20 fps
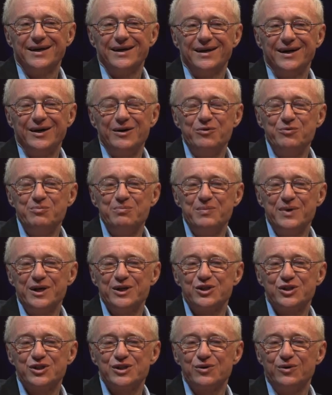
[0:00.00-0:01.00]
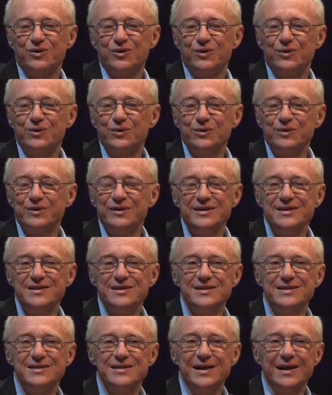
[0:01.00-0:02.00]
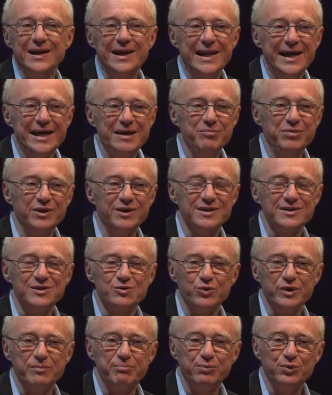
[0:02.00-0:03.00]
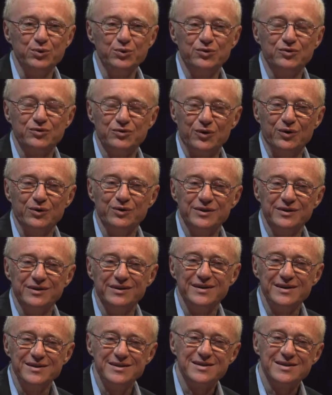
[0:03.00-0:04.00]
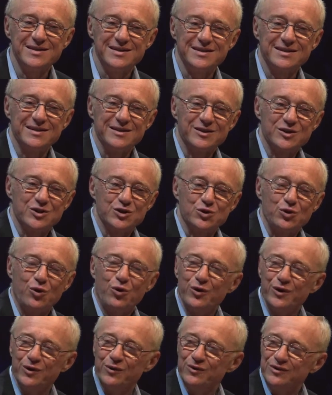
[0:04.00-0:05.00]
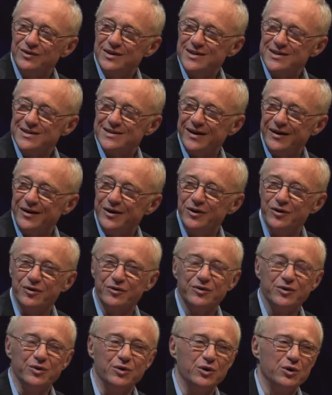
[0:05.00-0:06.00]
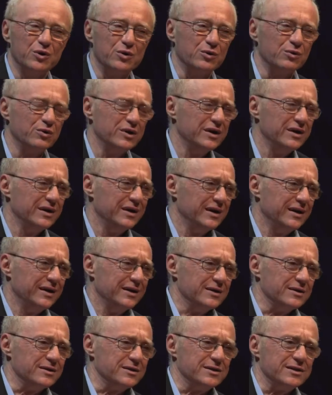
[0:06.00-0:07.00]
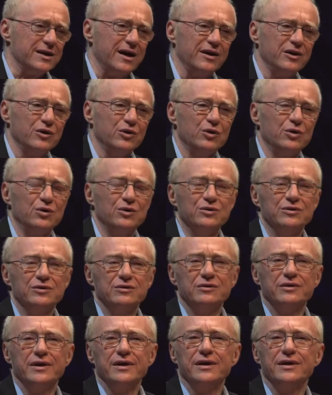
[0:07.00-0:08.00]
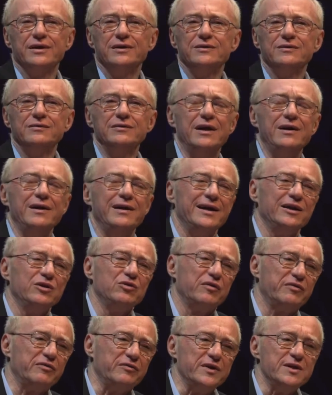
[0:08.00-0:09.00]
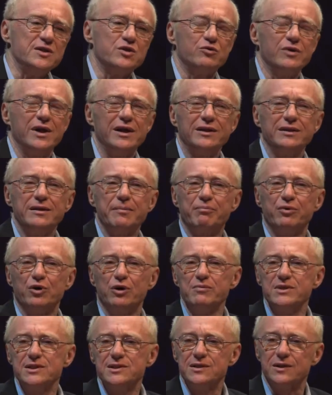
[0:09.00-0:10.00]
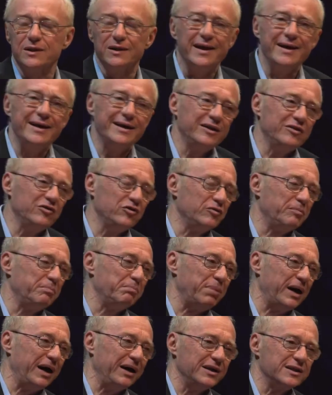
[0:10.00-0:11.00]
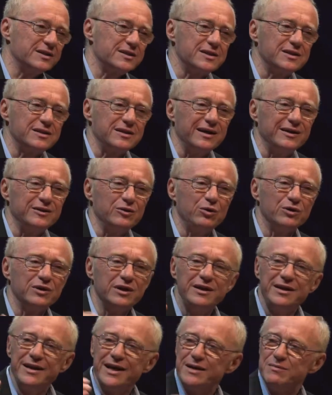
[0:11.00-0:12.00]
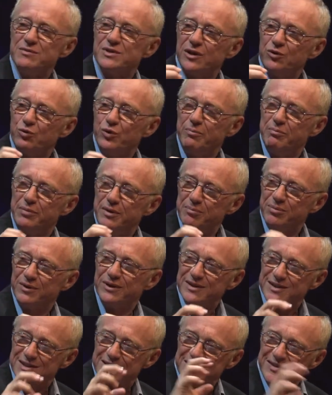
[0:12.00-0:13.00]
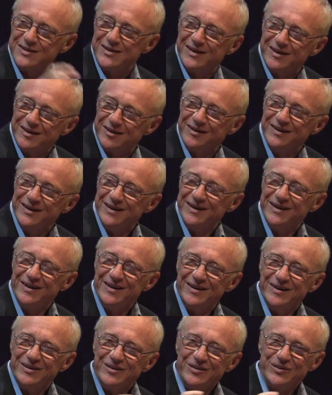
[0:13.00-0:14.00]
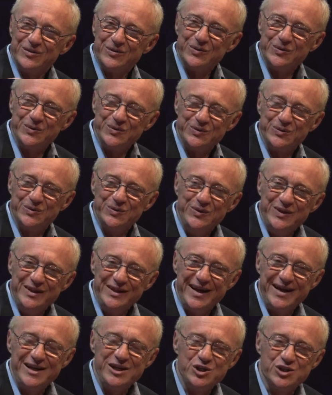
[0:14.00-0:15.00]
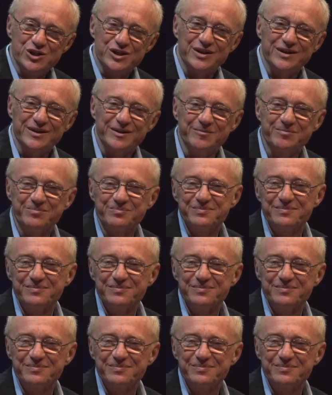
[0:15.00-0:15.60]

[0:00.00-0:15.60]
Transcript: how much all these labels we put on this soil, on this earth, you know, Zion, uh, the land of Israel, the promised land, Palestine, all the names that we people stick to, to nature,